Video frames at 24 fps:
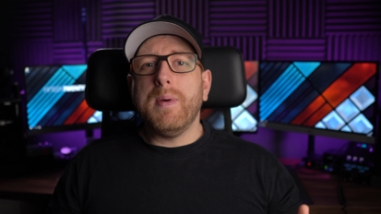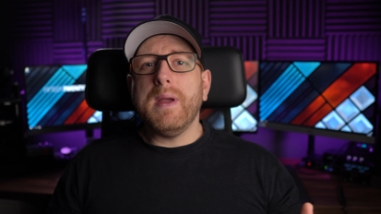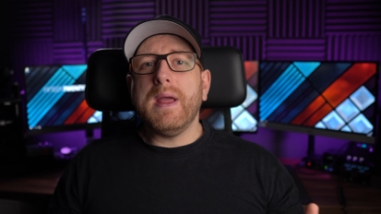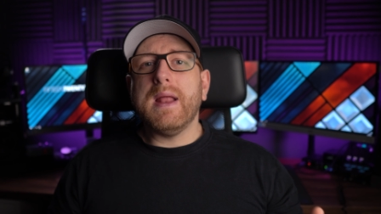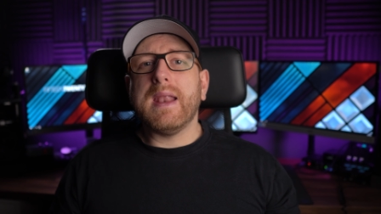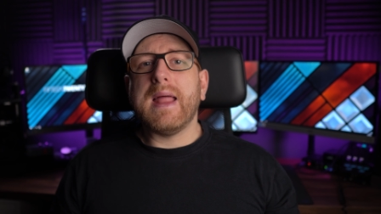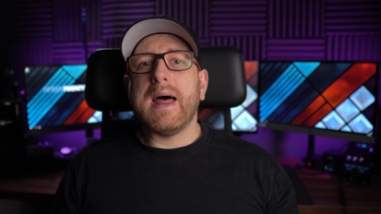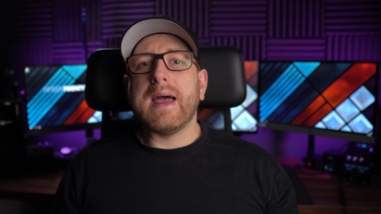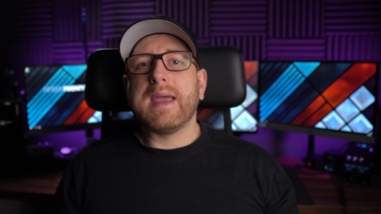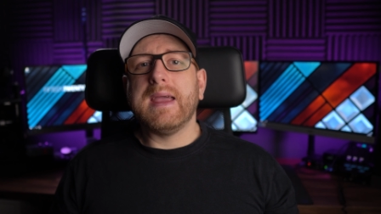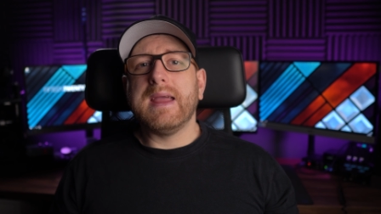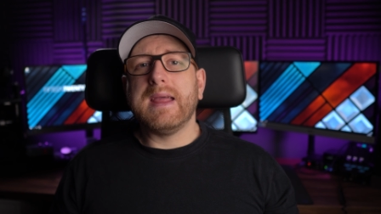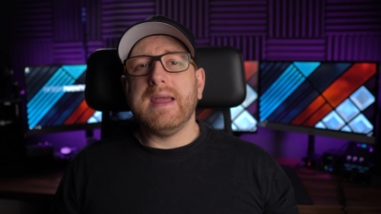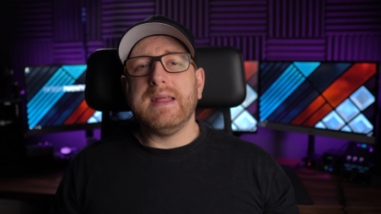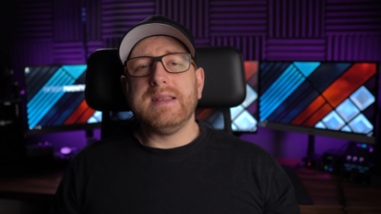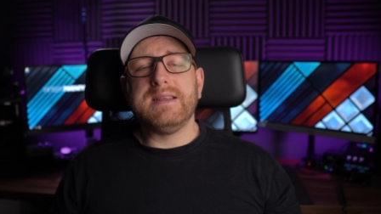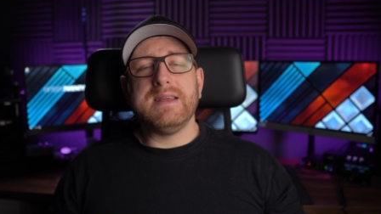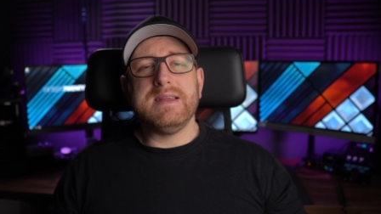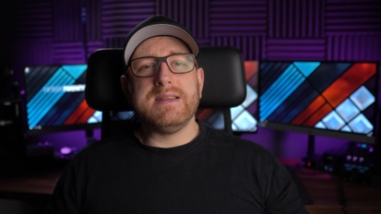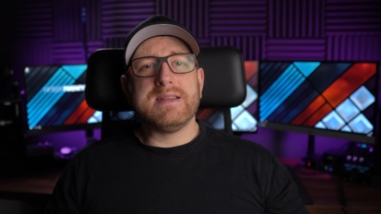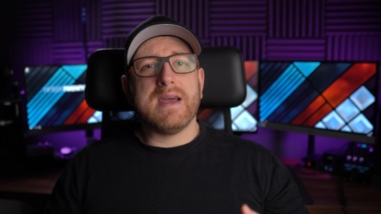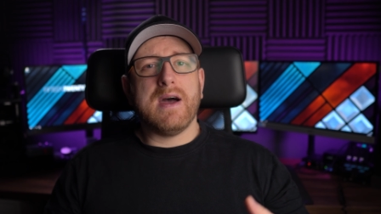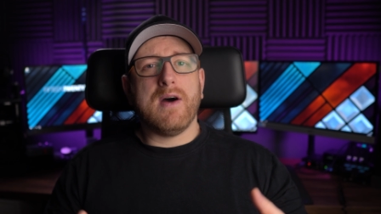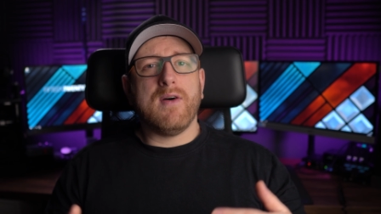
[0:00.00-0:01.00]
bit lacking in
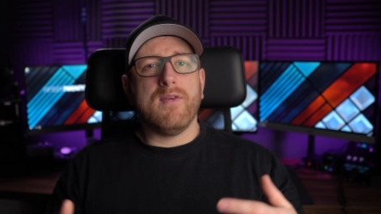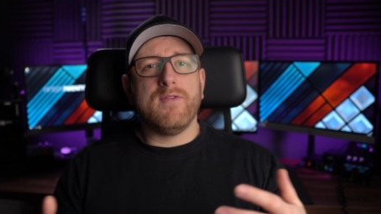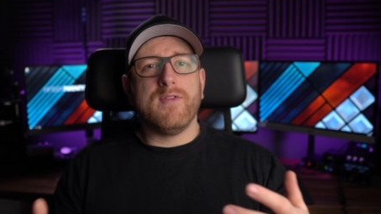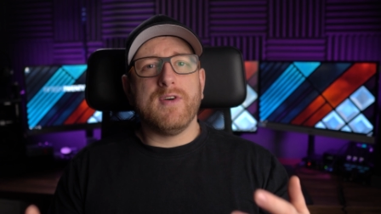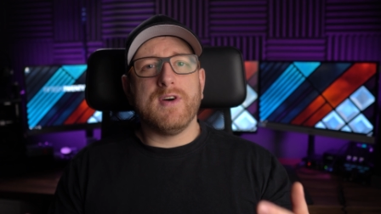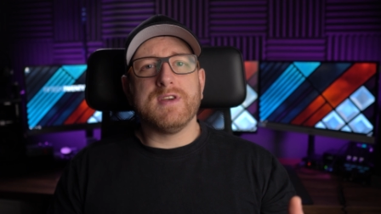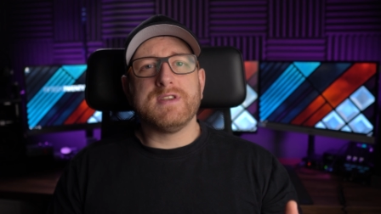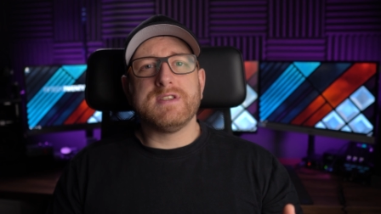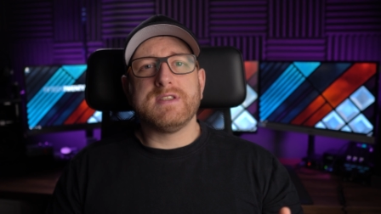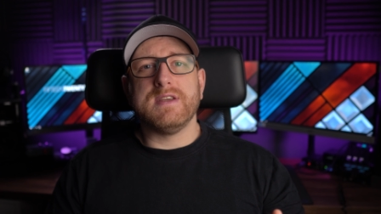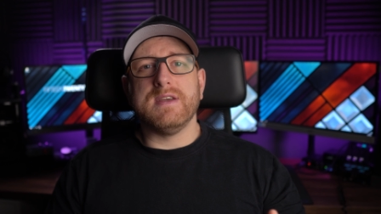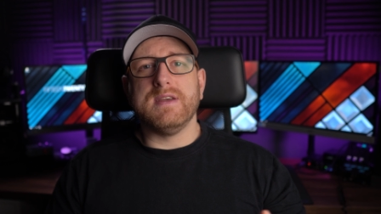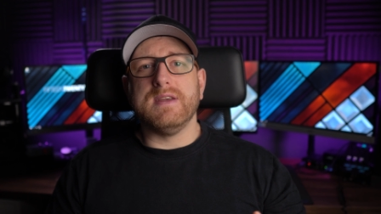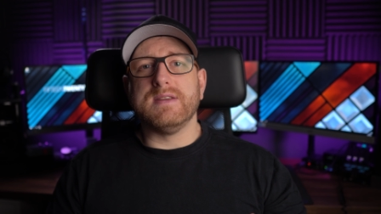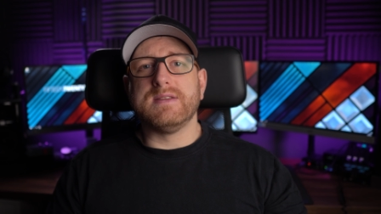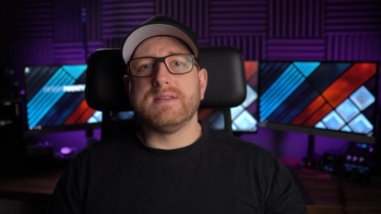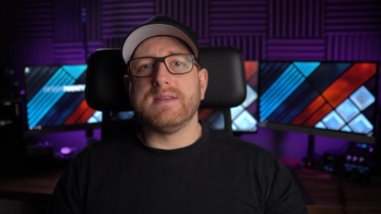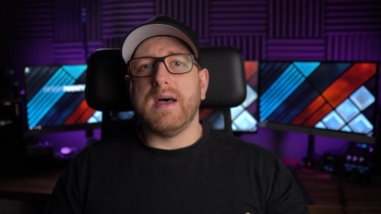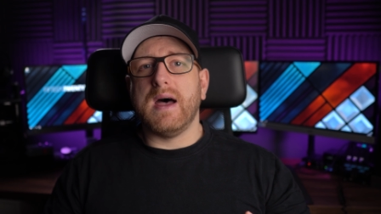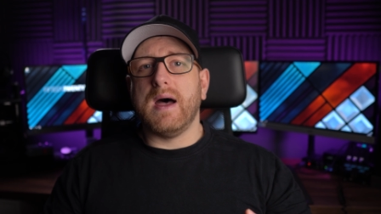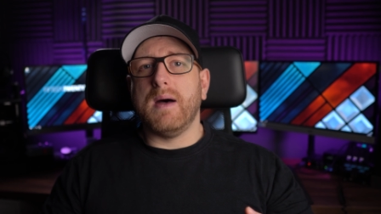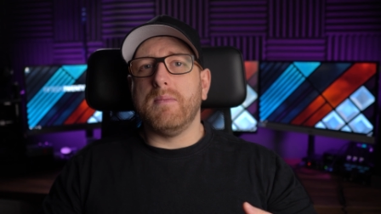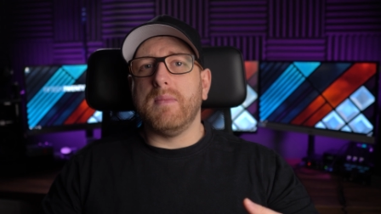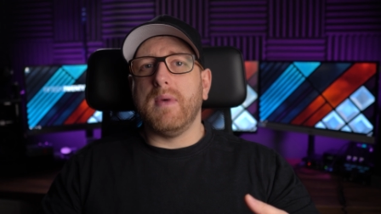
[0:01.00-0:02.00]
detail
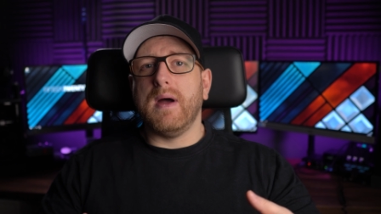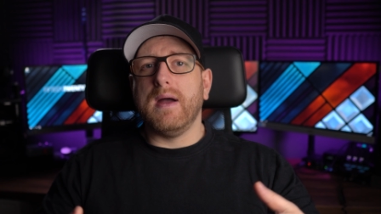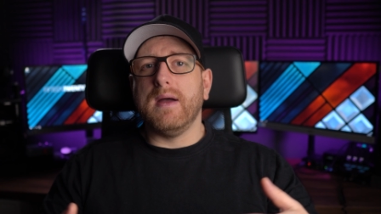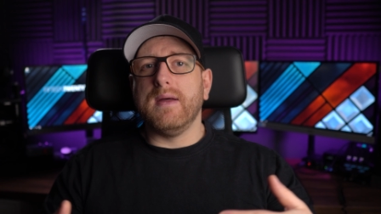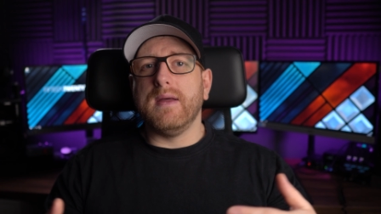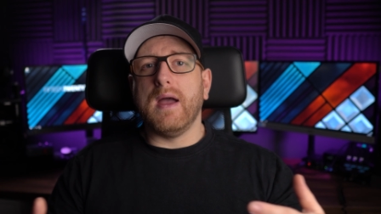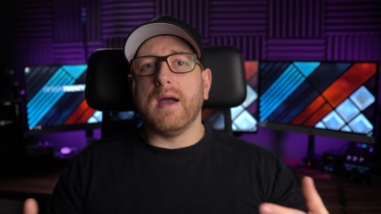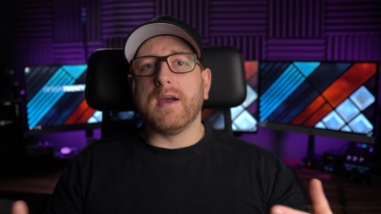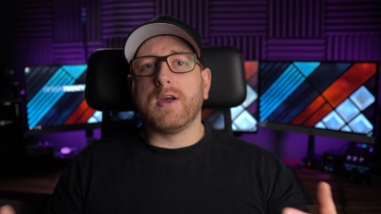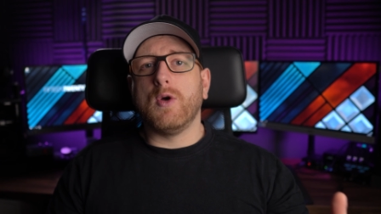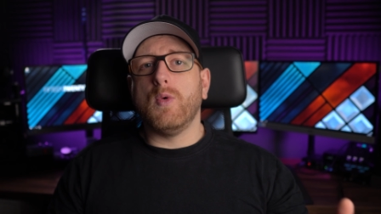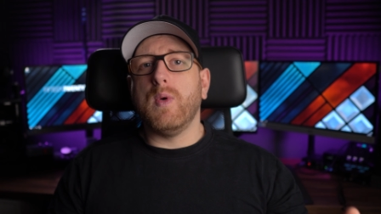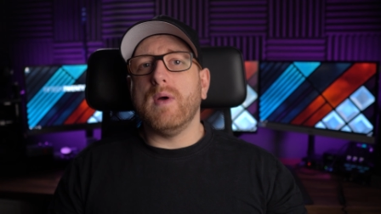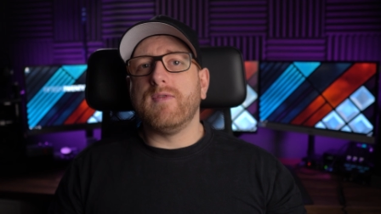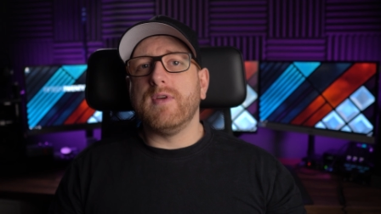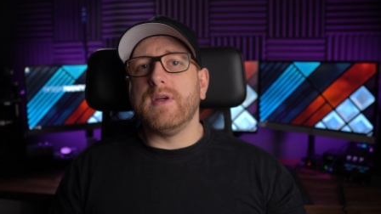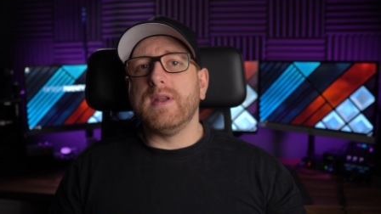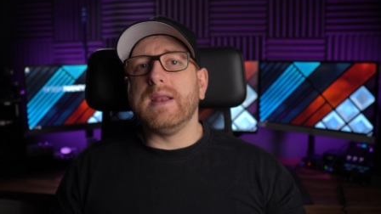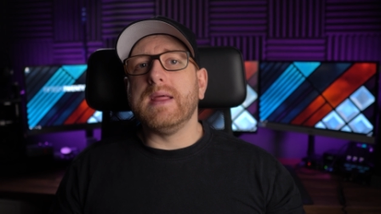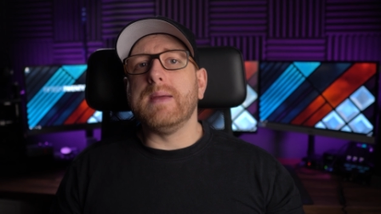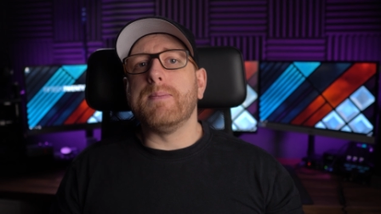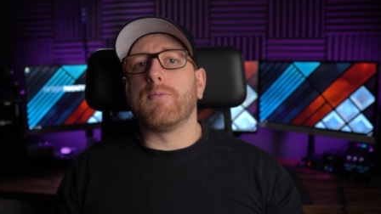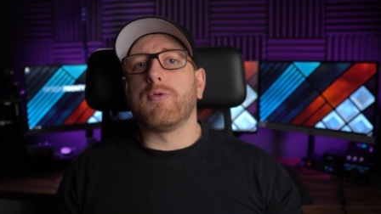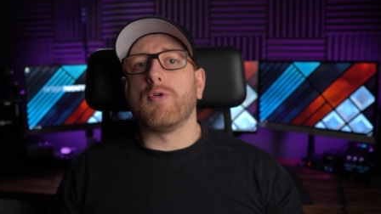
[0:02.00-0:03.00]
versus
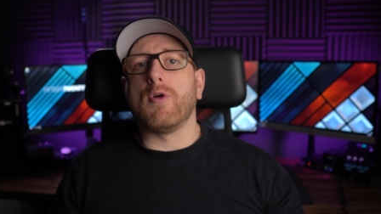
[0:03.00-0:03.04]
equivalently